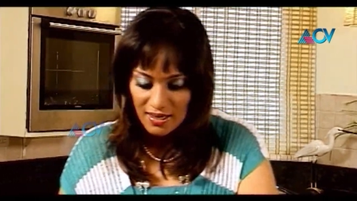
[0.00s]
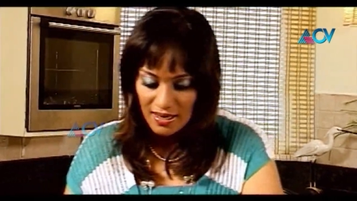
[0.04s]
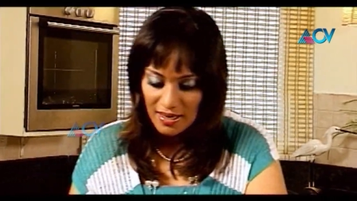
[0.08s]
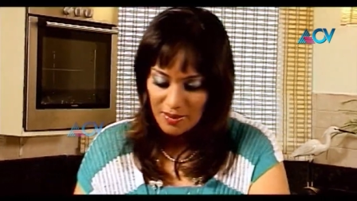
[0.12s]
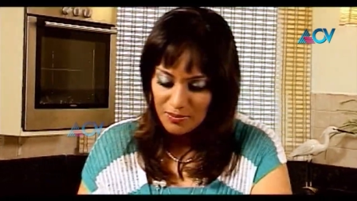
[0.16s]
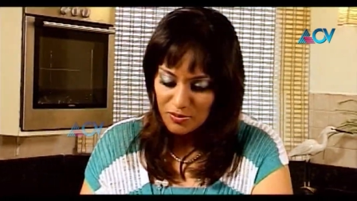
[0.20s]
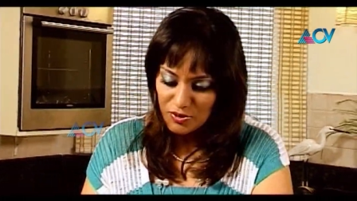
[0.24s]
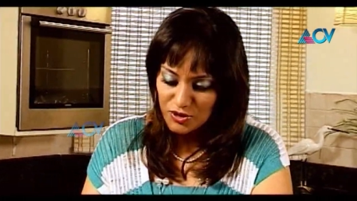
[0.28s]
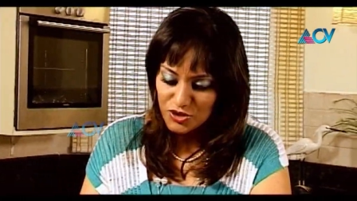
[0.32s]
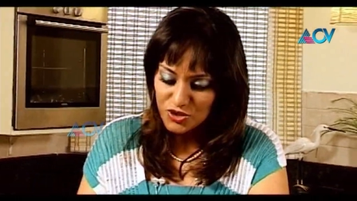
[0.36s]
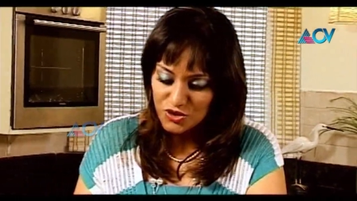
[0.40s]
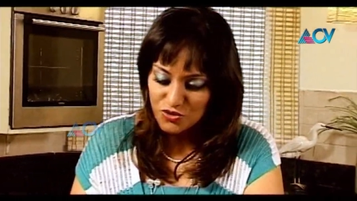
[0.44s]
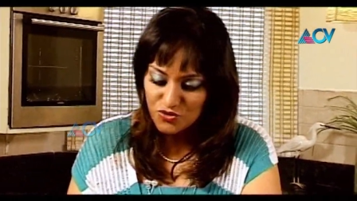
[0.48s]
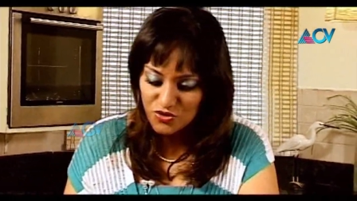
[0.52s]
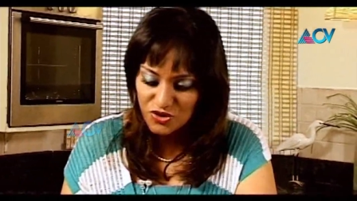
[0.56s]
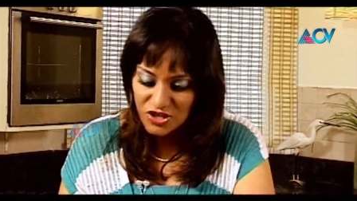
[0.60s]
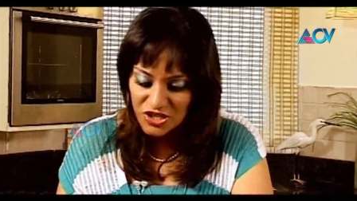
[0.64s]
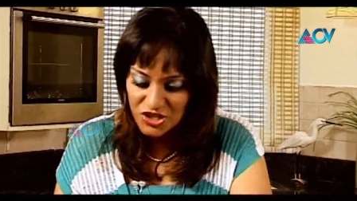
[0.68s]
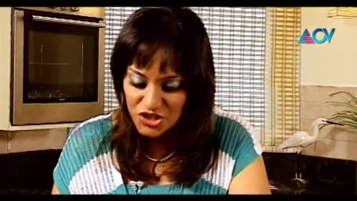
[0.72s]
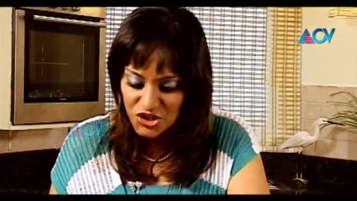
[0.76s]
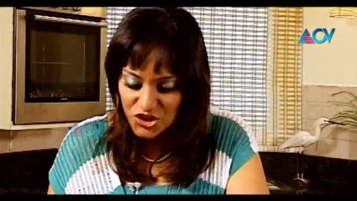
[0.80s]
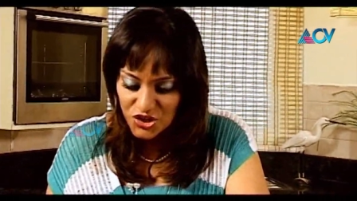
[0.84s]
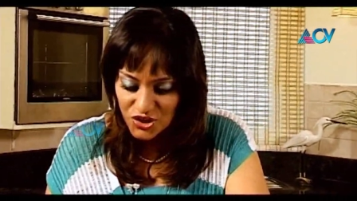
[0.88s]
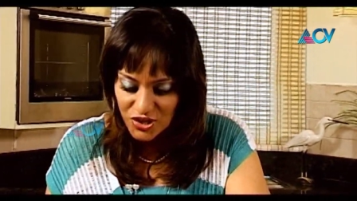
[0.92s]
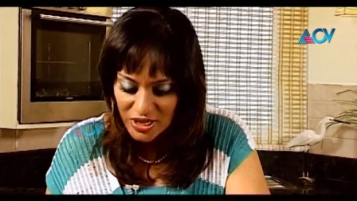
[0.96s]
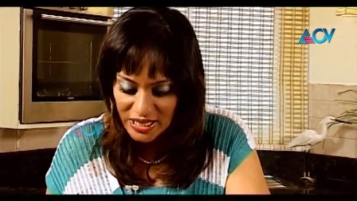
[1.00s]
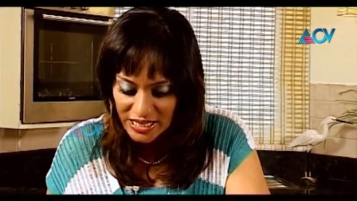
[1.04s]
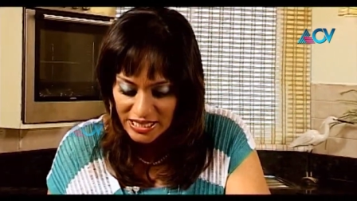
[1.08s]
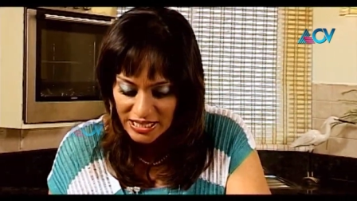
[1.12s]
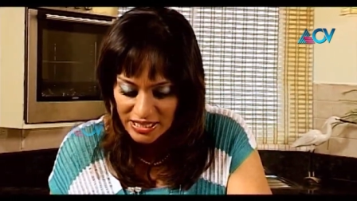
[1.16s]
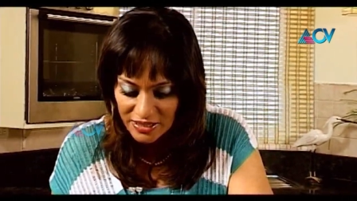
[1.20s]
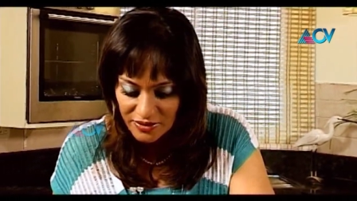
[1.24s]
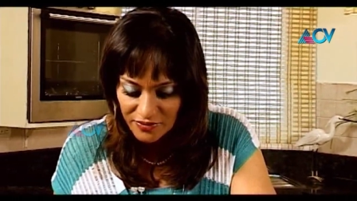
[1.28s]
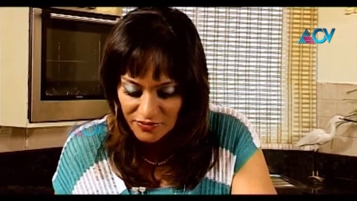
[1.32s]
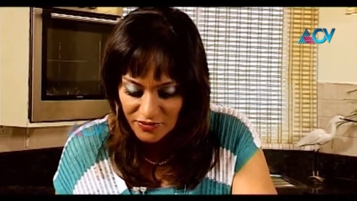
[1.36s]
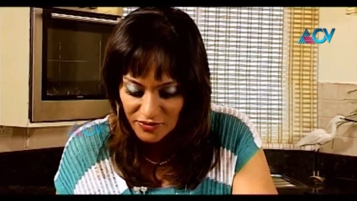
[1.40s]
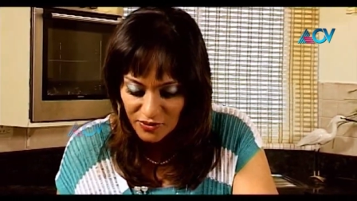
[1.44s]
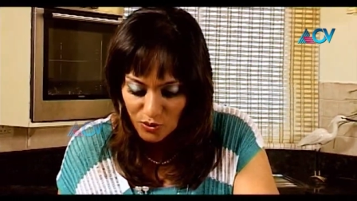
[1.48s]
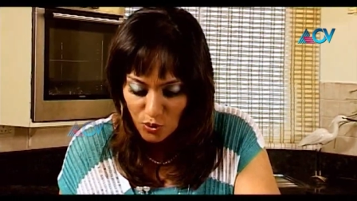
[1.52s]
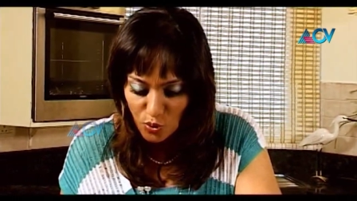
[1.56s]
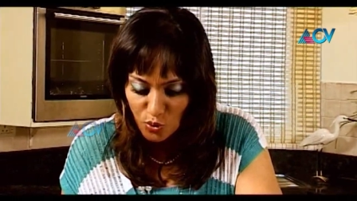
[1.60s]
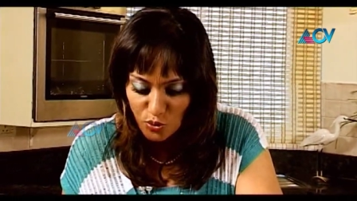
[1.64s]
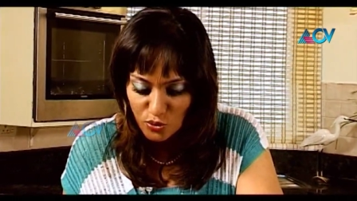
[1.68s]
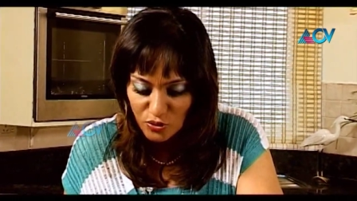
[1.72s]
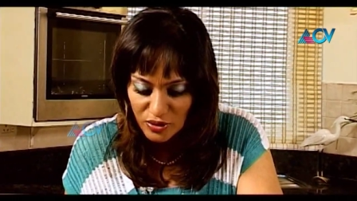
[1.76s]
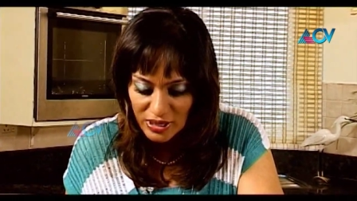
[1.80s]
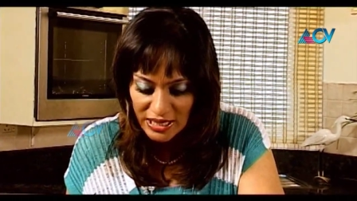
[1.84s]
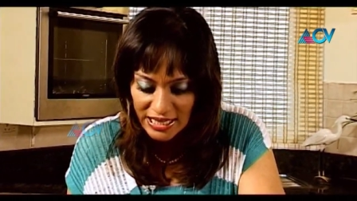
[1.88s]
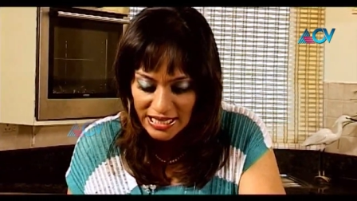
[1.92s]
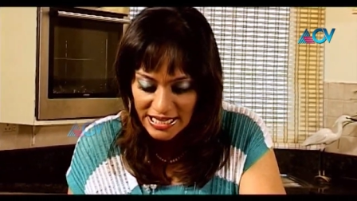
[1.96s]
I'm going to retrieve
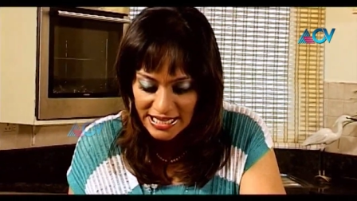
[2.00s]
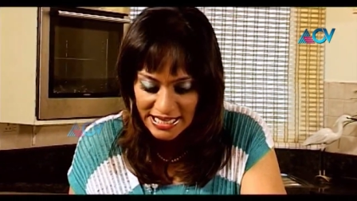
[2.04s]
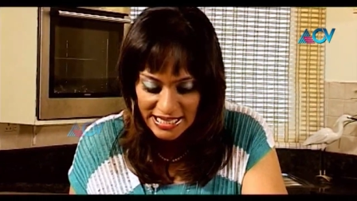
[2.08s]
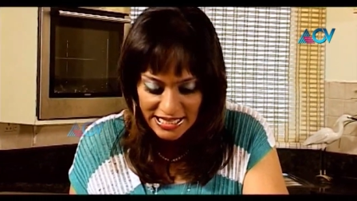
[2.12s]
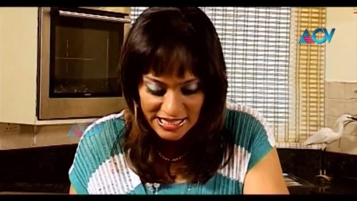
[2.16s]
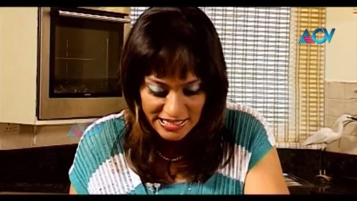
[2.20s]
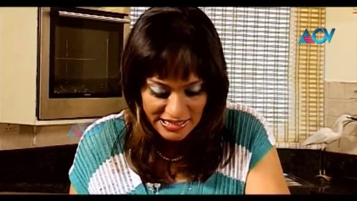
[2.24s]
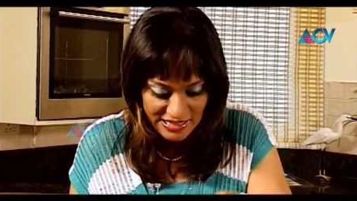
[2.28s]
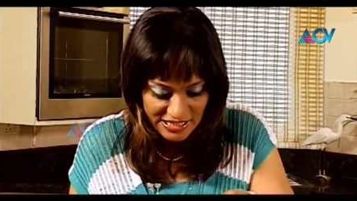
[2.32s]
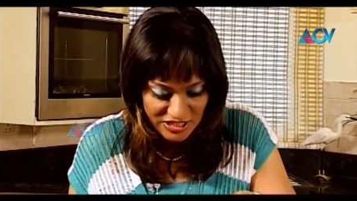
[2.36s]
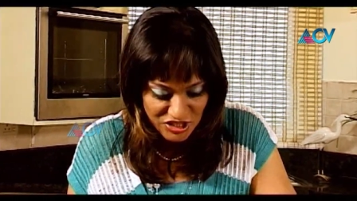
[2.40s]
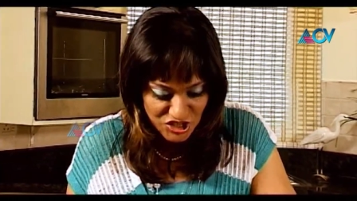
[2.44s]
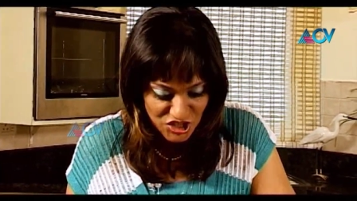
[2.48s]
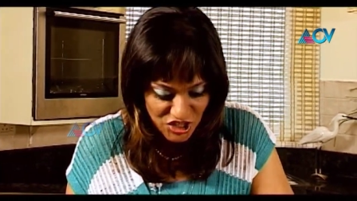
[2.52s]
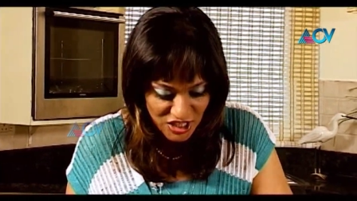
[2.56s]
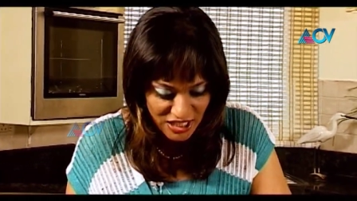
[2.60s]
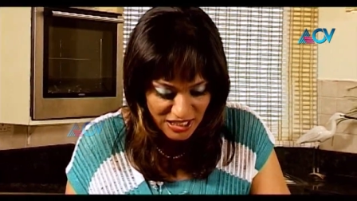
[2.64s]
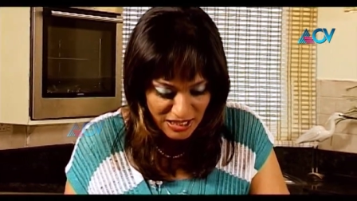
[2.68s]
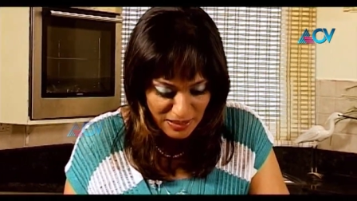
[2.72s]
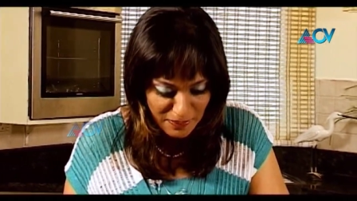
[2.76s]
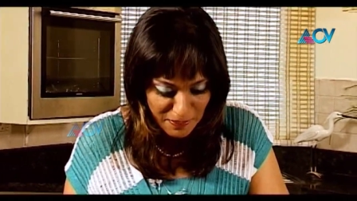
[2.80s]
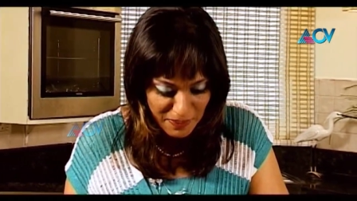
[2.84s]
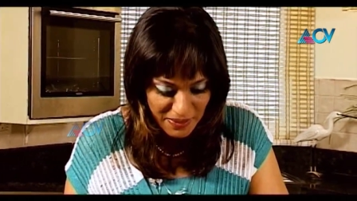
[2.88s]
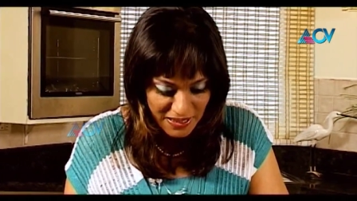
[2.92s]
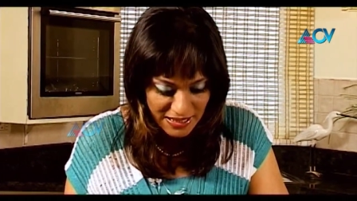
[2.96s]
only the chicken